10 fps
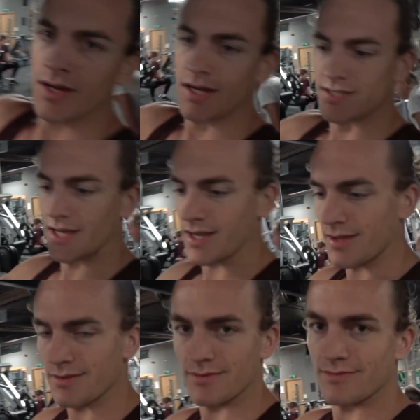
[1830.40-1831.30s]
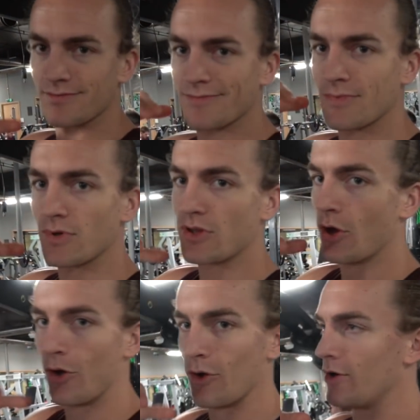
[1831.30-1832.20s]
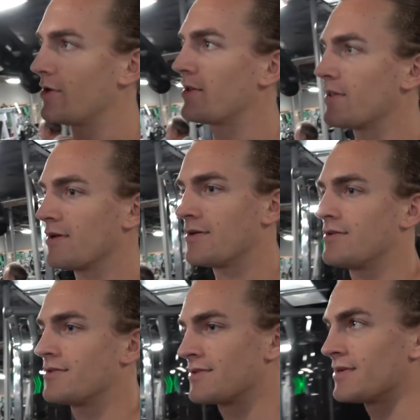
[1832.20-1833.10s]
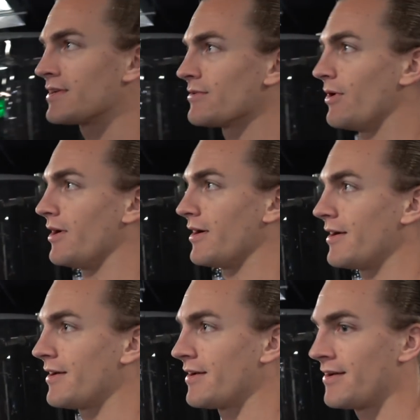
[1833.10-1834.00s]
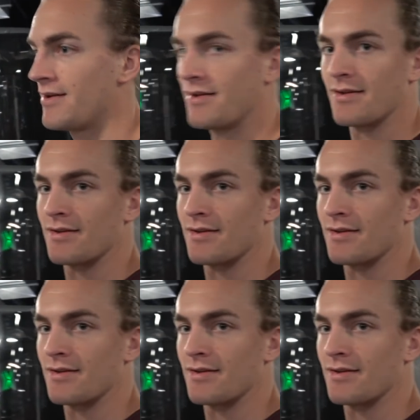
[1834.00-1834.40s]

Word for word: It's like... It's like... No, no, no. Joe like... What? It's like you're playing that